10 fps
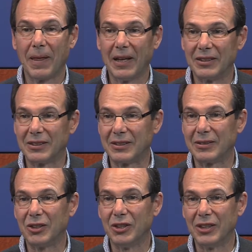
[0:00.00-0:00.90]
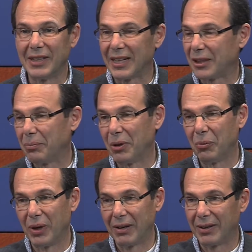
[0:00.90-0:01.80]
It's good not to be
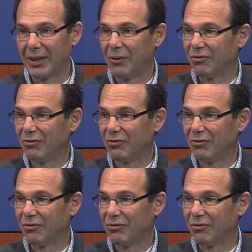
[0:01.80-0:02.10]
wearing,